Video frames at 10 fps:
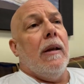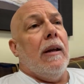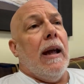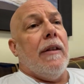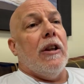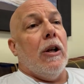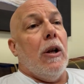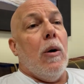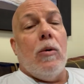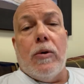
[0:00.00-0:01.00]
And the
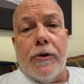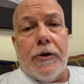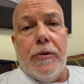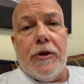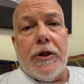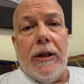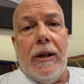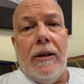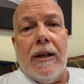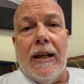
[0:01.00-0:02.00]
locals who
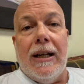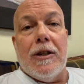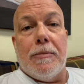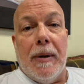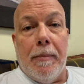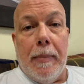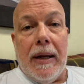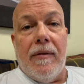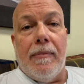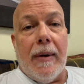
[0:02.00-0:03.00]
see that he has been
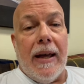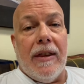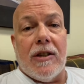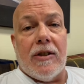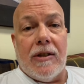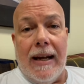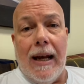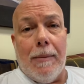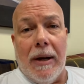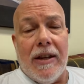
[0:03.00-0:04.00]
bitten by this
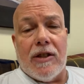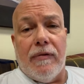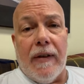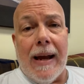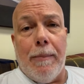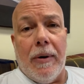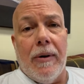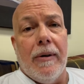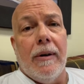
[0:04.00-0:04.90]
snake, by this viper,